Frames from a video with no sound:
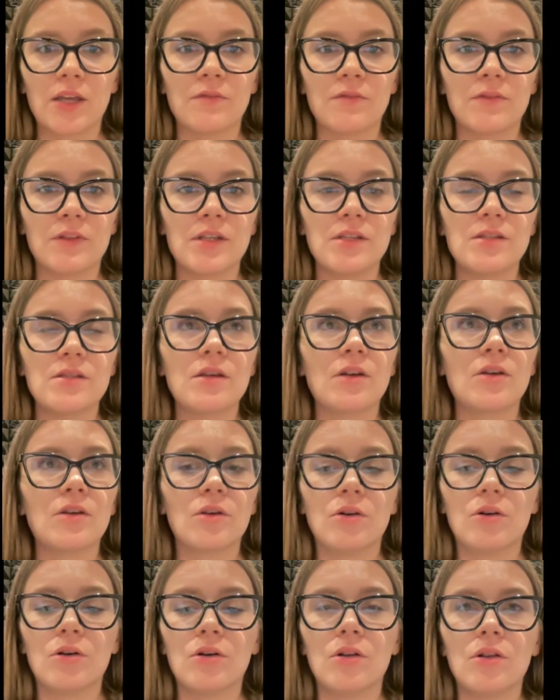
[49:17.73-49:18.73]
if these
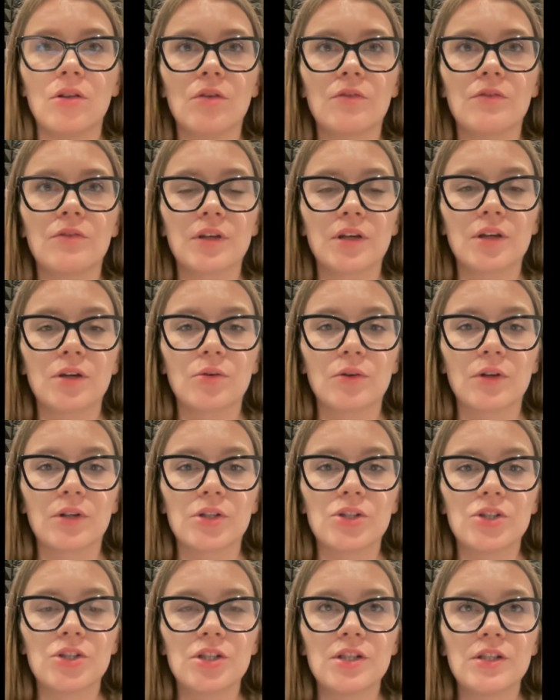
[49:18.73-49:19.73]
are all of the
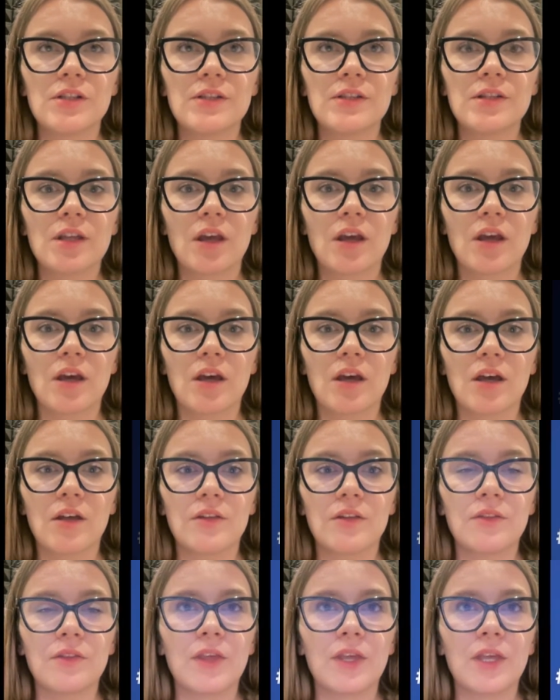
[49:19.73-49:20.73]
questions,
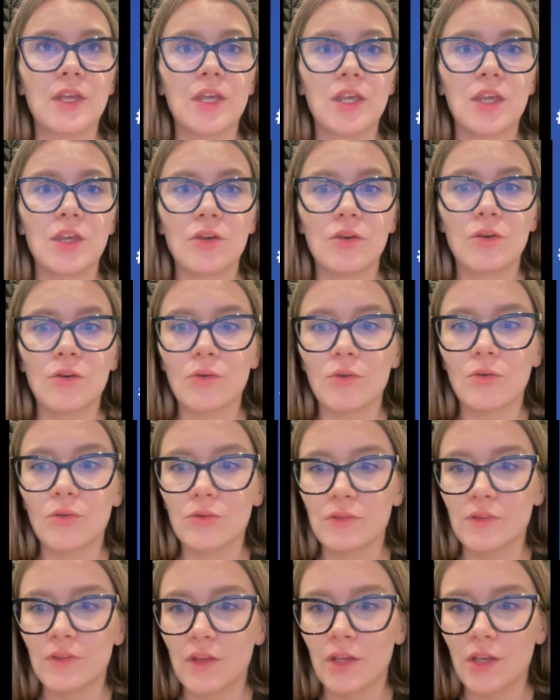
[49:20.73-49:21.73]
thank
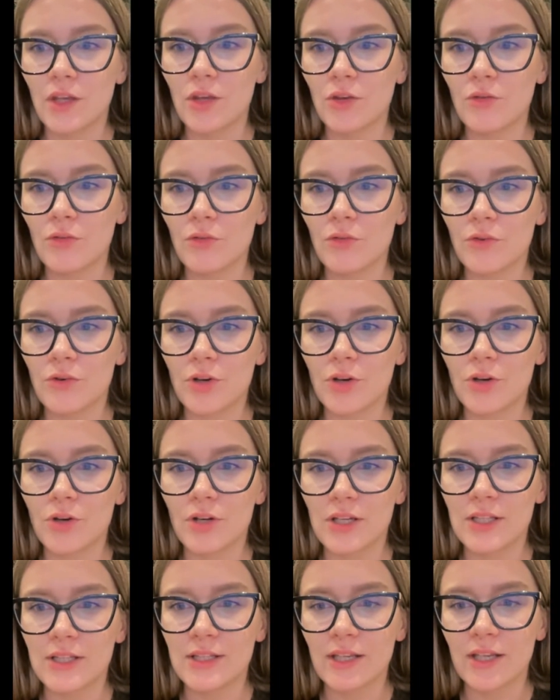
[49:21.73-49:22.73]
you for your
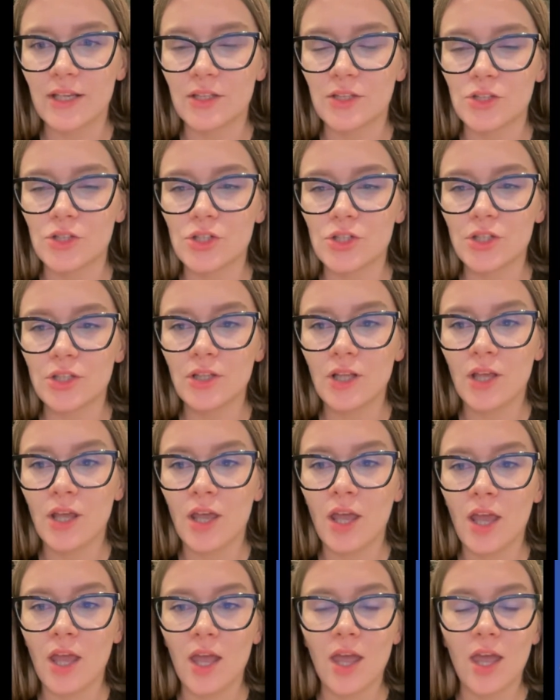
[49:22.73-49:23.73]
attention,
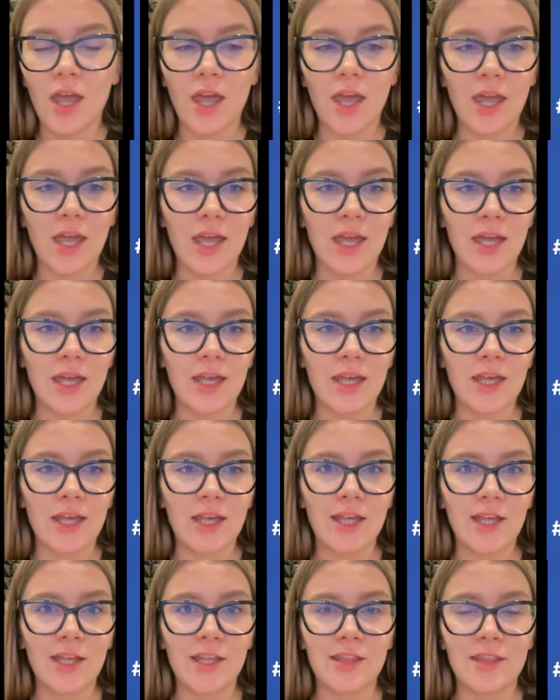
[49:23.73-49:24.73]

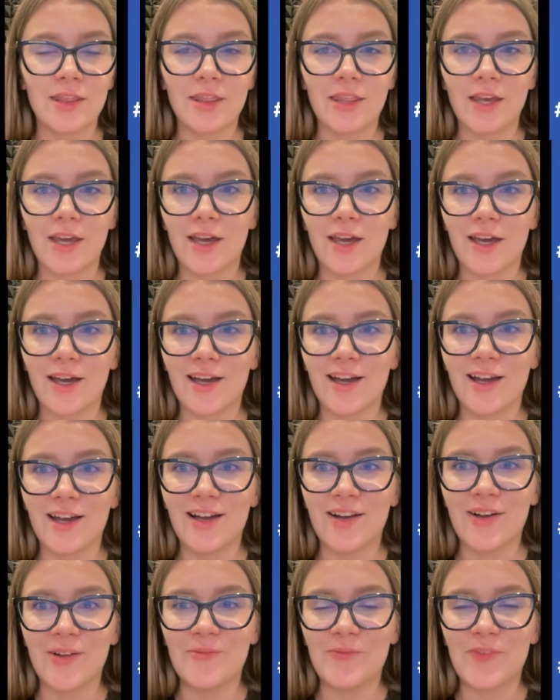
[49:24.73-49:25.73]
and
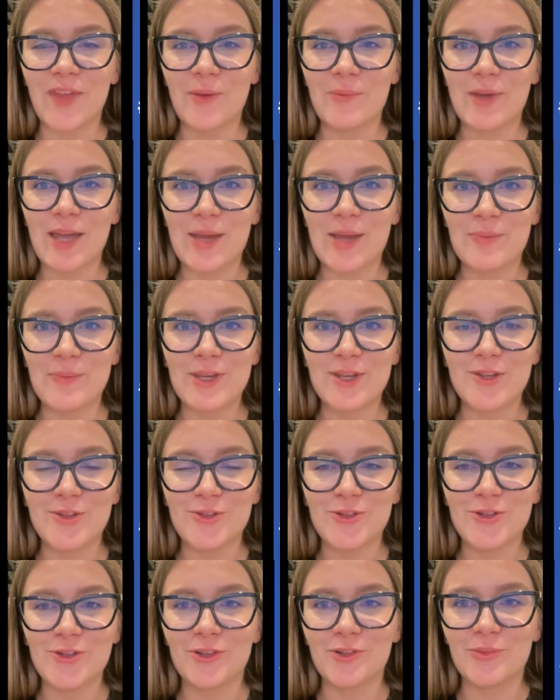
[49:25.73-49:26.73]
I'm happy you
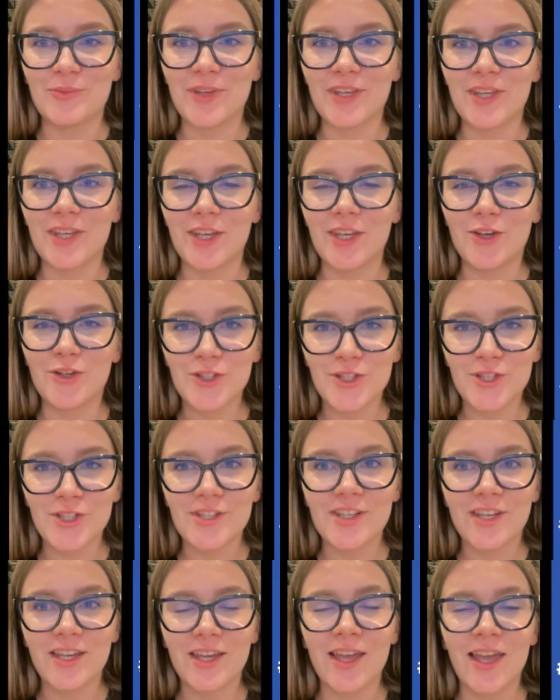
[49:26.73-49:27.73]
joined me here
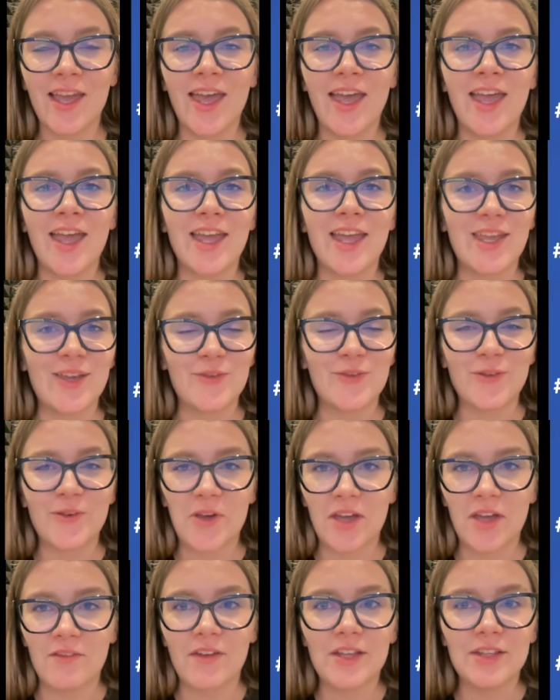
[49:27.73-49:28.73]
today. If you
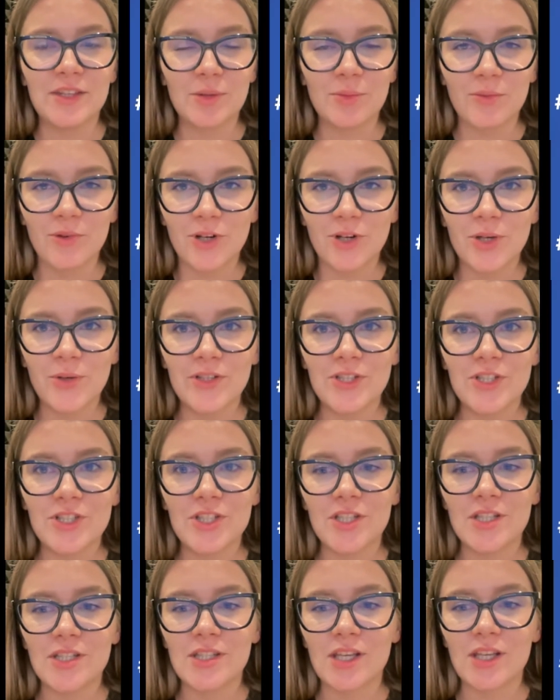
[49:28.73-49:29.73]
have any more
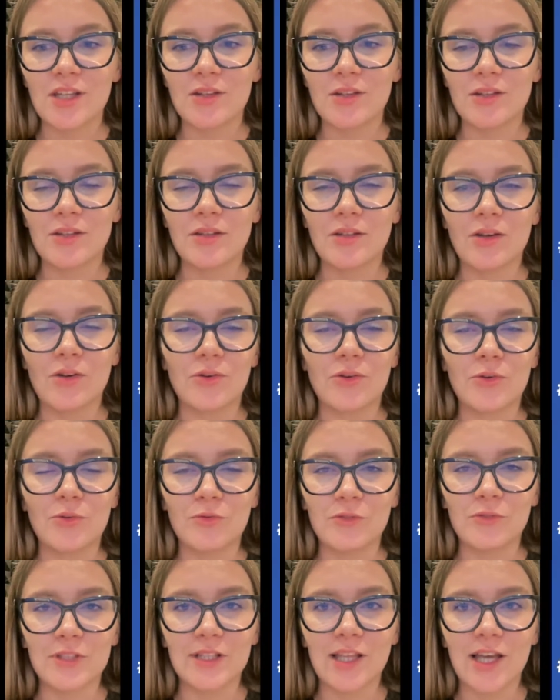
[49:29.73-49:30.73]
questions or
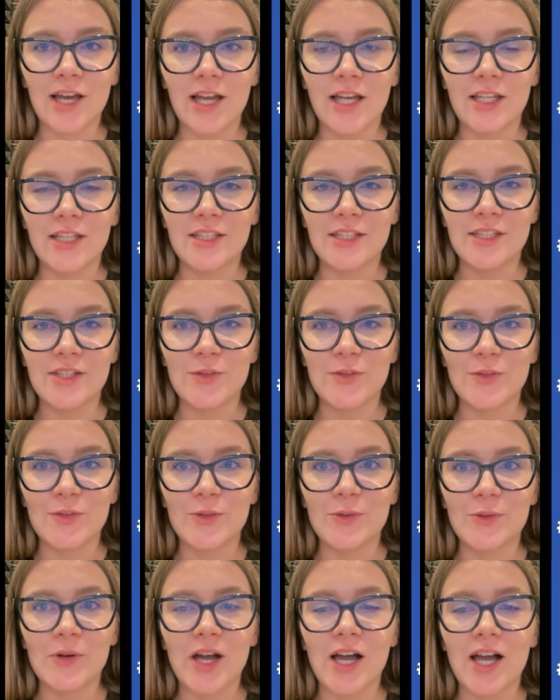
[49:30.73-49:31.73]
would like
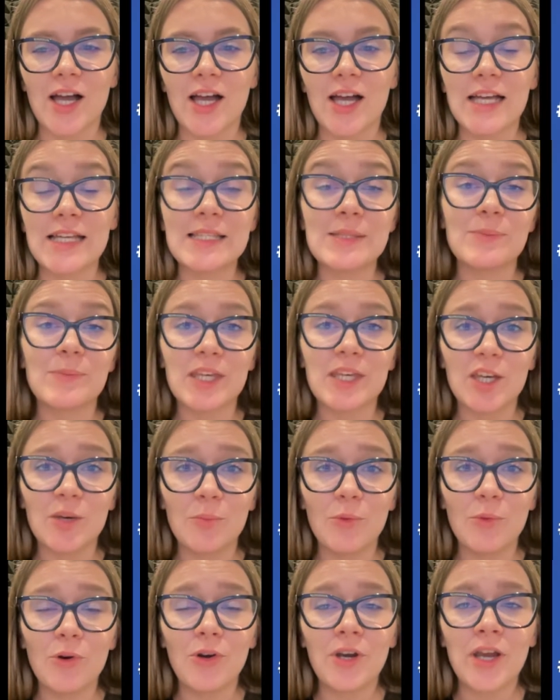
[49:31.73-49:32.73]
to speak
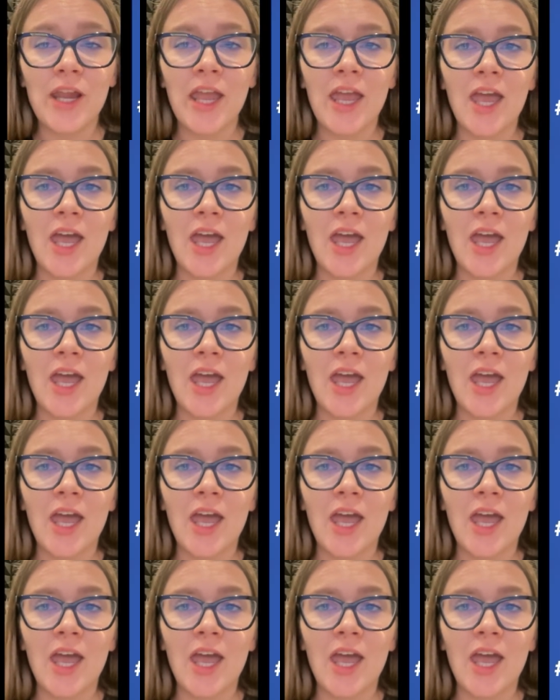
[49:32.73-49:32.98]
more,